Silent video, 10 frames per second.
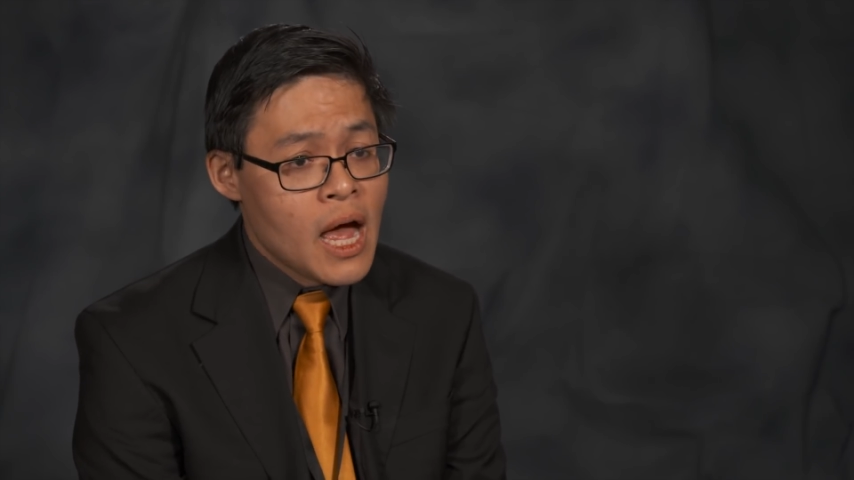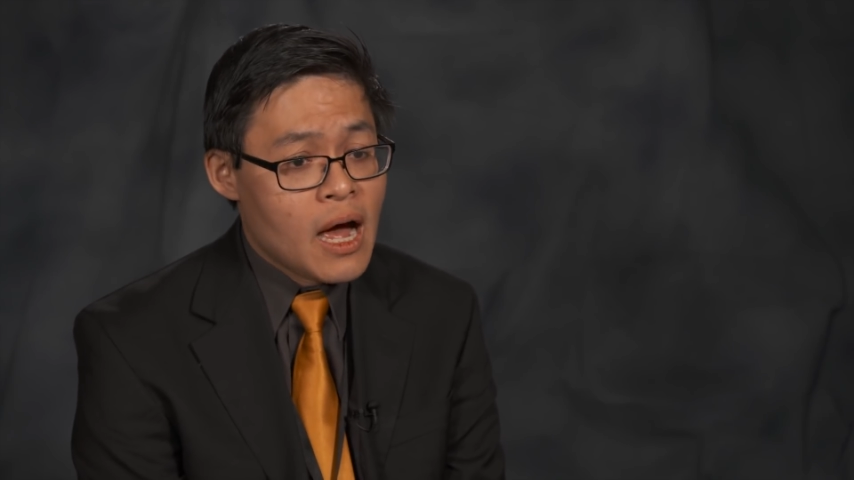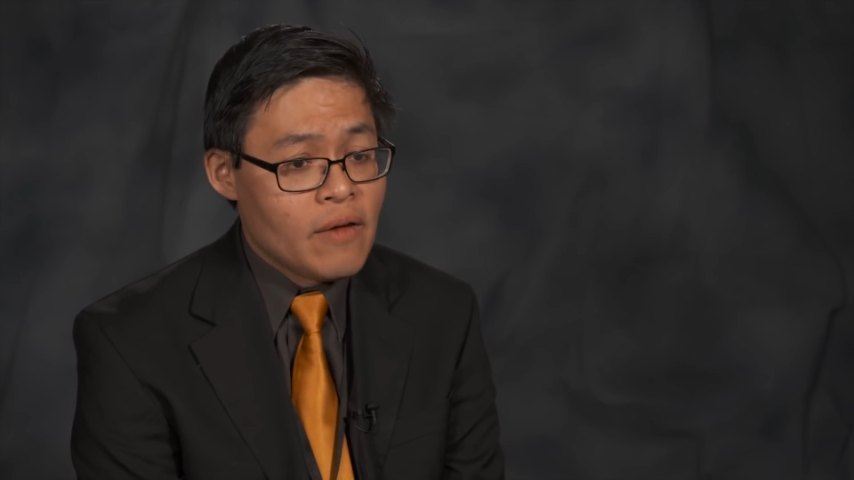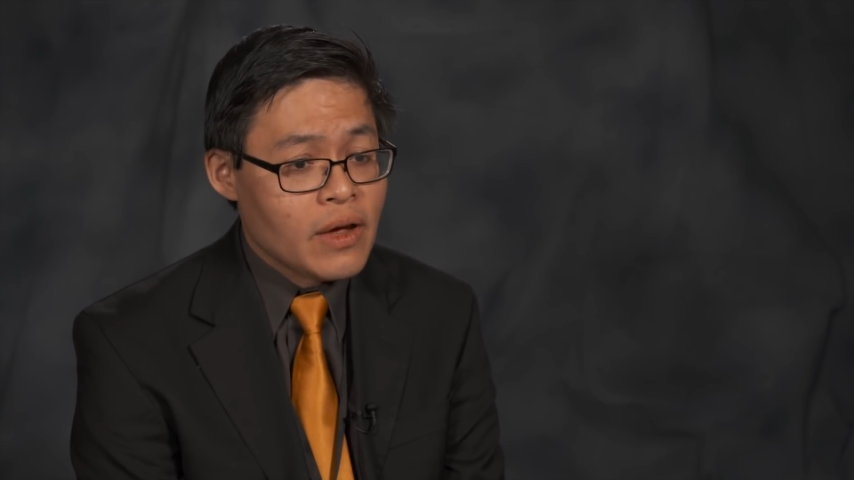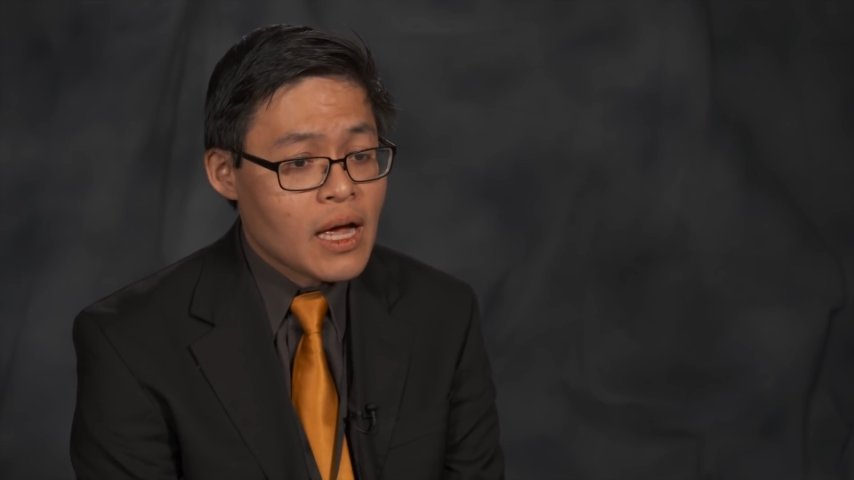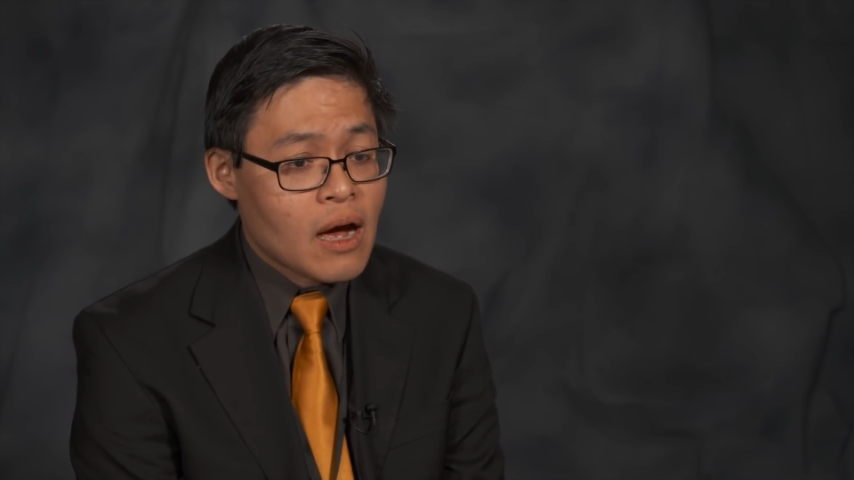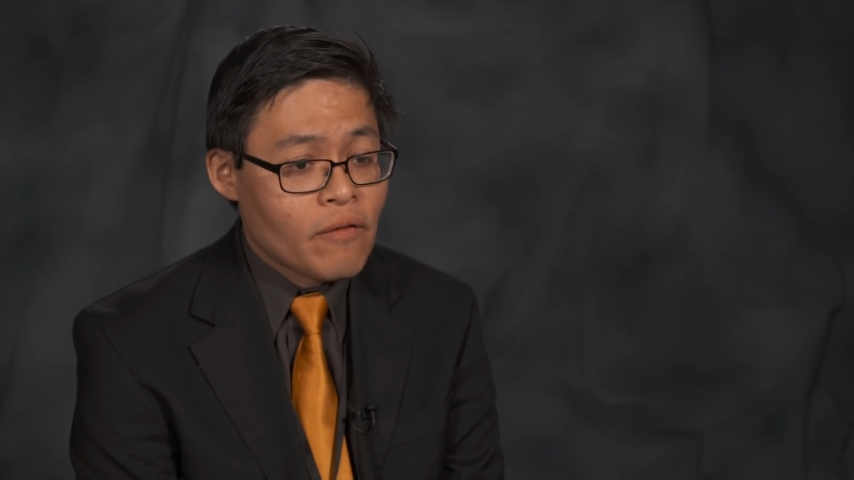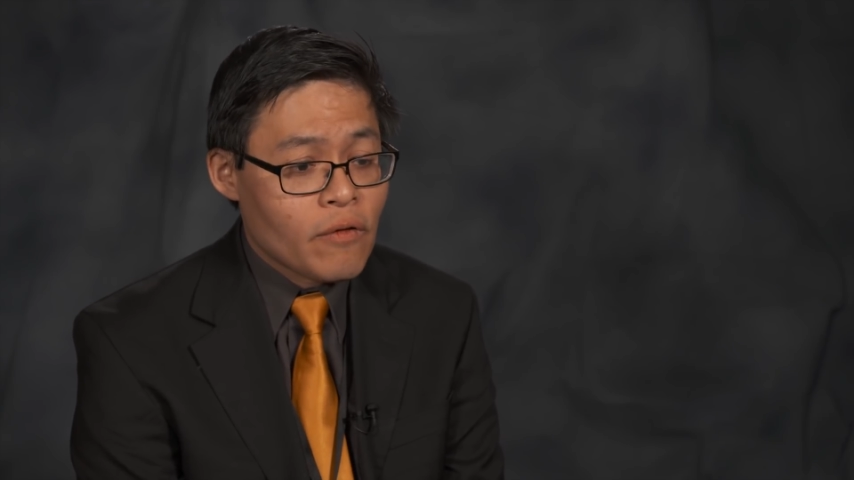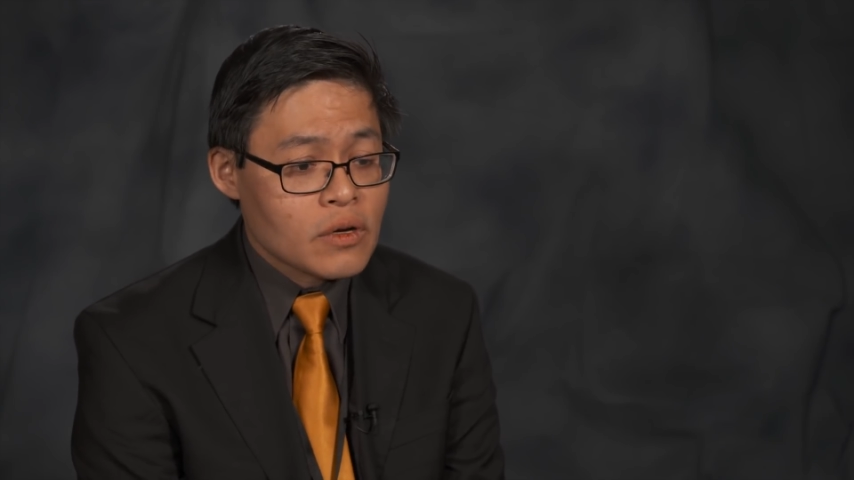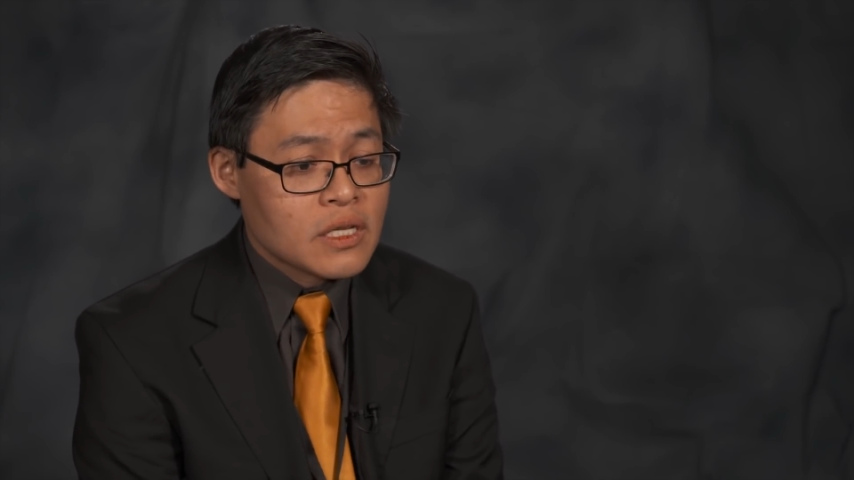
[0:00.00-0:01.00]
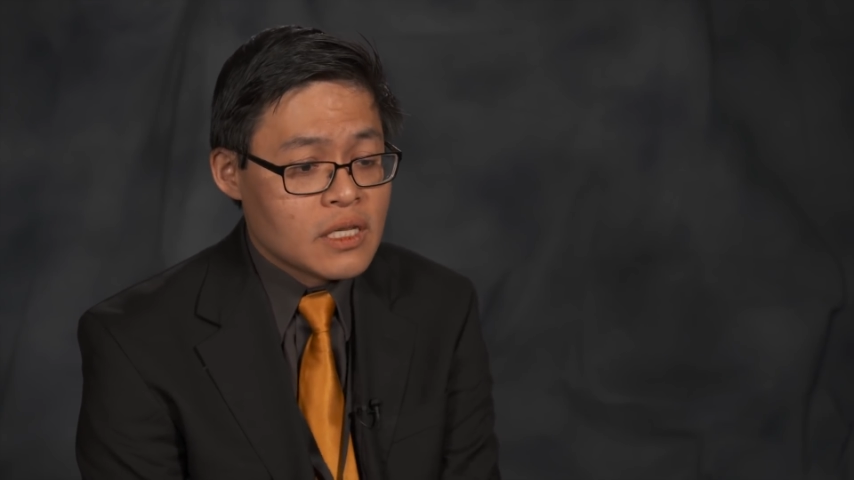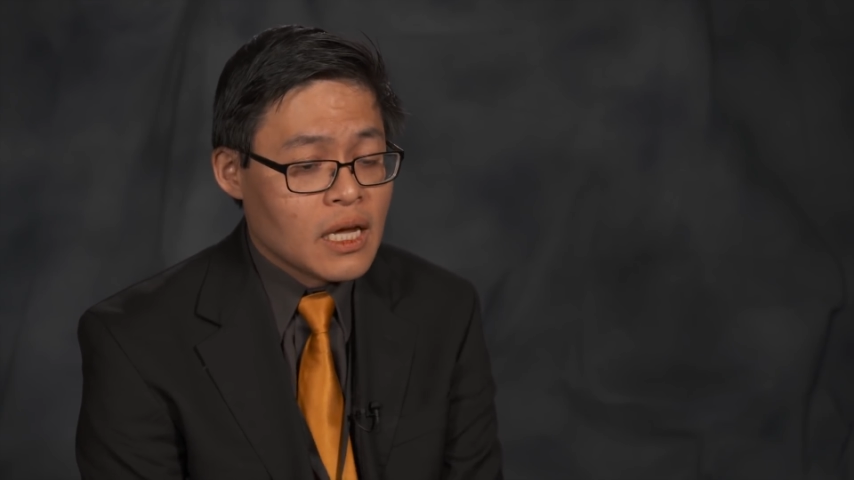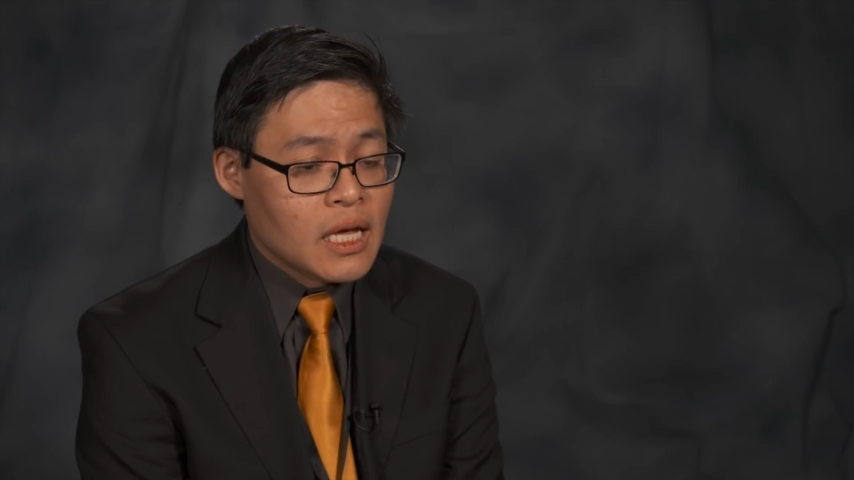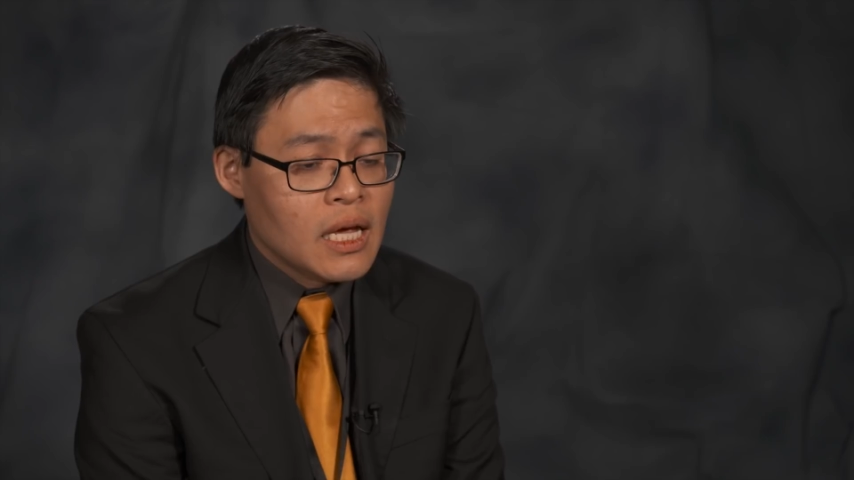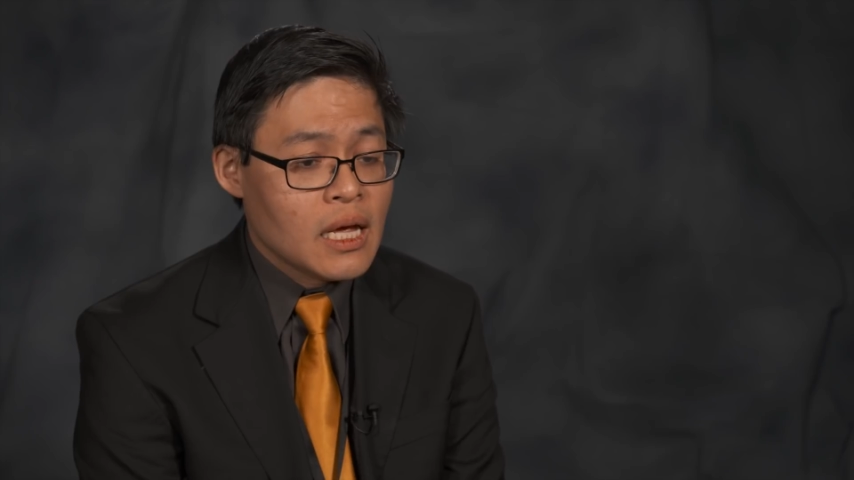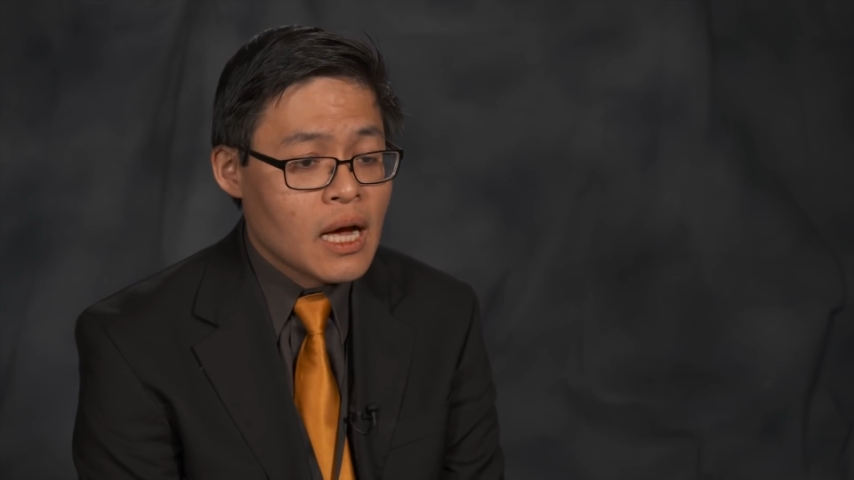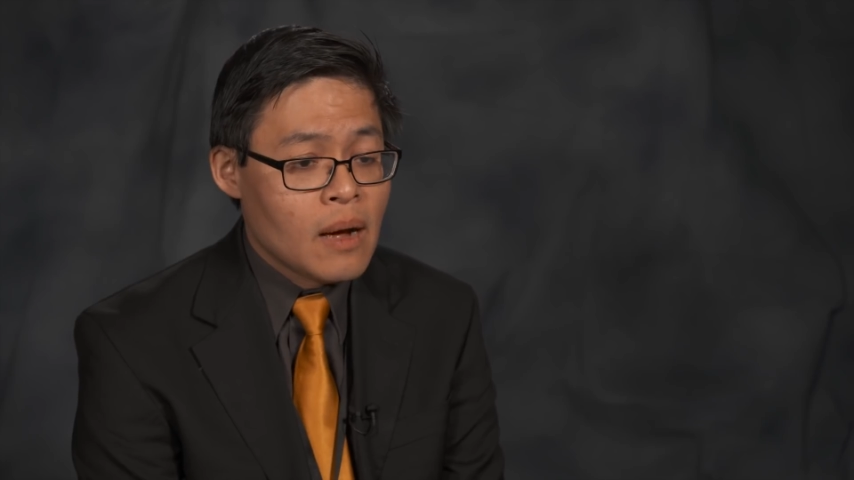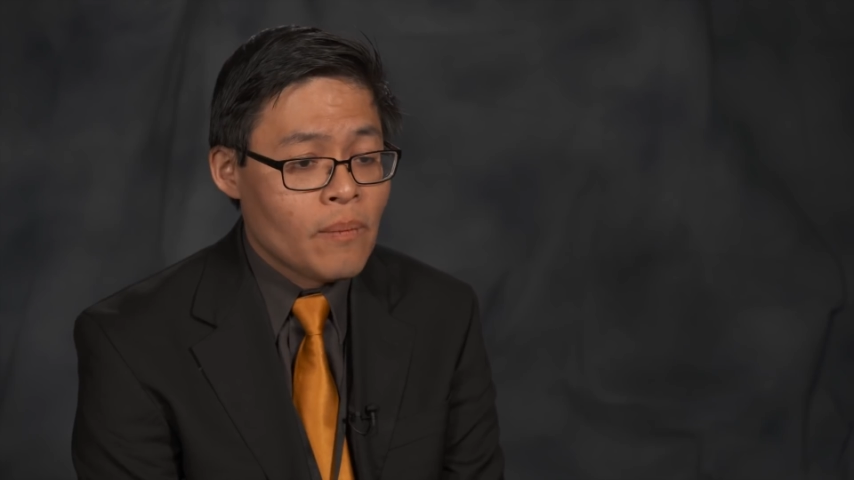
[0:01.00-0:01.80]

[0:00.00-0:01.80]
I think our first study